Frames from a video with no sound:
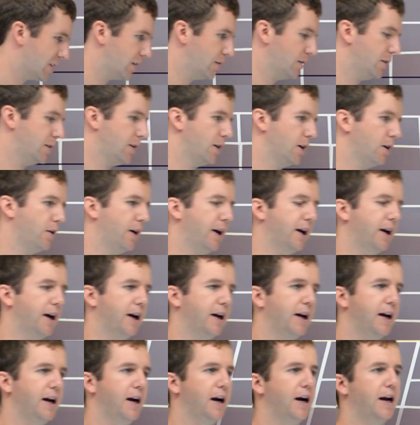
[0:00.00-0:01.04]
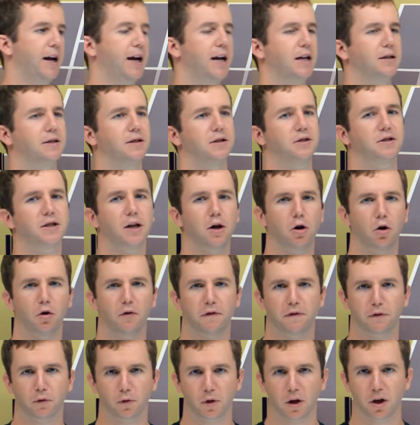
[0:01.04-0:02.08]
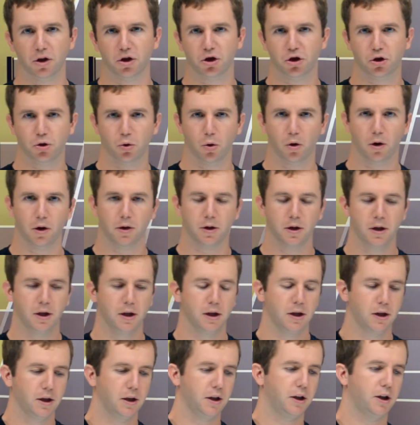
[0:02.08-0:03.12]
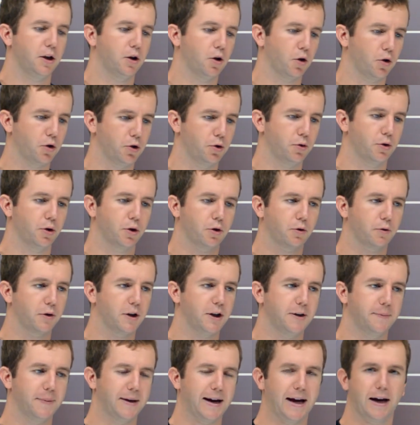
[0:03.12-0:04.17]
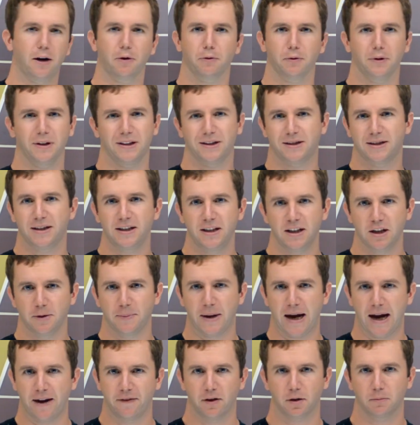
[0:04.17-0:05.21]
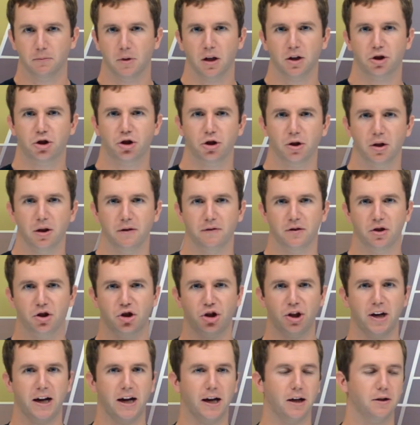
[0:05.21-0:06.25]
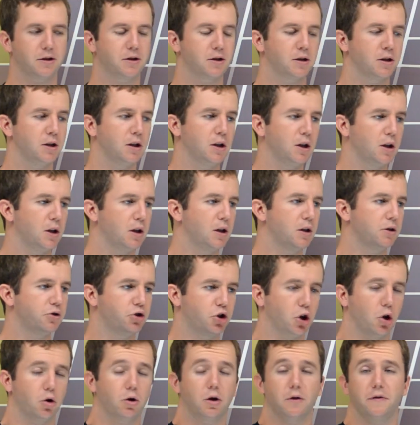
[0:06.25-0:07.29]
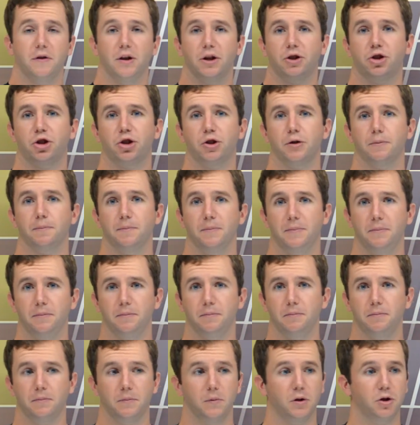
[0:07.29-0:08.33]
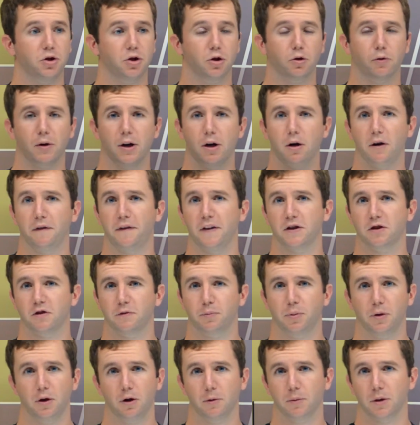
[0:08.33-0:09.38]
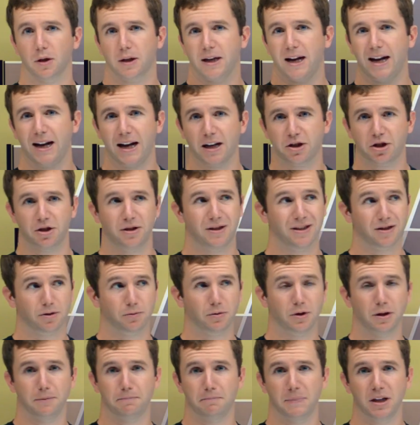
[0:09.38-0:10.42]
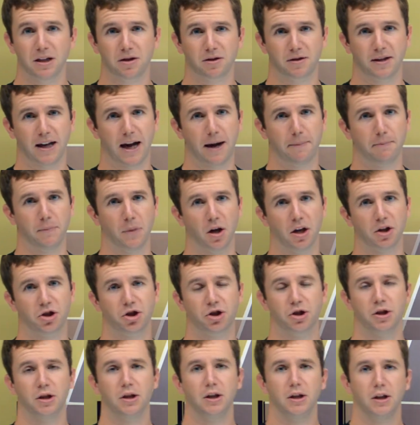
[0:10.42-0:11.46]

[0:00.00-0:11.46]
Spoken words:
I hate to sell Ferrer short here to a degree, but I don't really see him having much of a chance. Djokovic, he's a great offensive player, but the guy actually doesn't really miss that much.